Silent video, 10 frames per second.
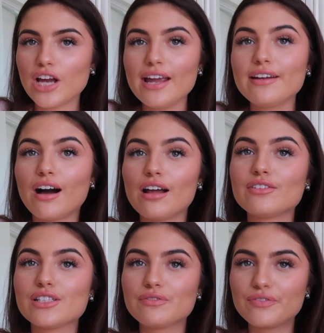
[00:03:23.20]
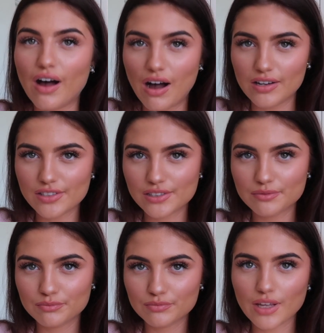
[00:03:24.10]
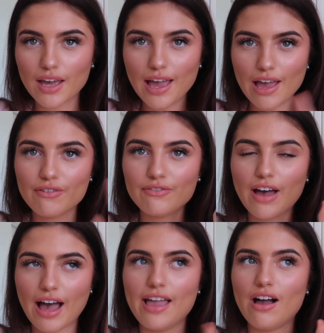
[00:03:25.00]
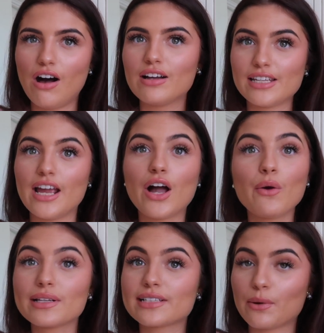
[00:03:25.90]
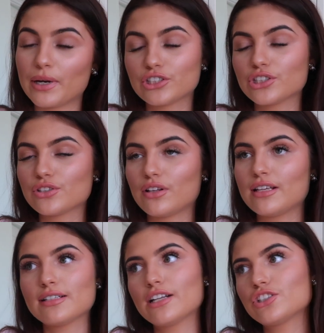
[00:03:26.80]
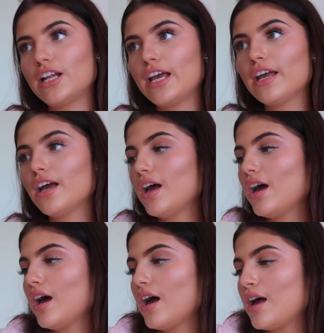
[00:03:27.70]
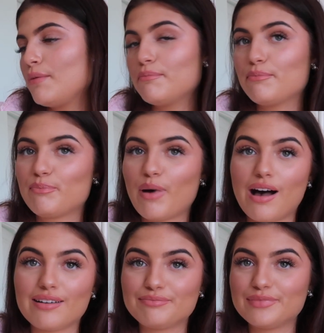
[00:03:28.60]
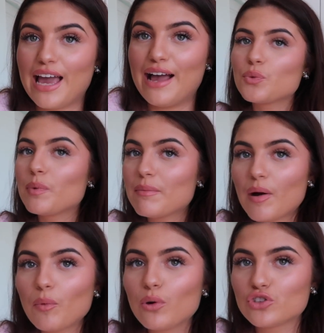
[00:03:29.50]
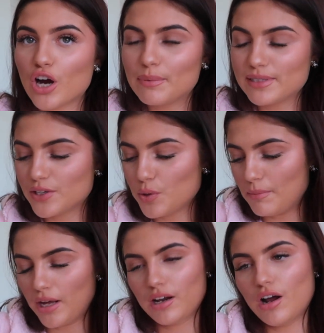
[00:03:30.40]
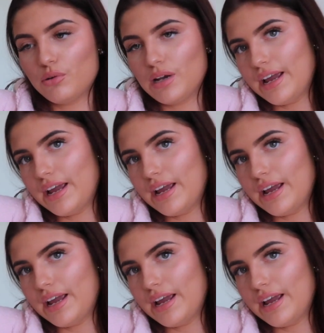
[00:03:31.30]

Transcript: shade colour is Fard, F-A-R-D. I always get questions on this, actually. But yeah, this will be in my wardrobe until I'm like an old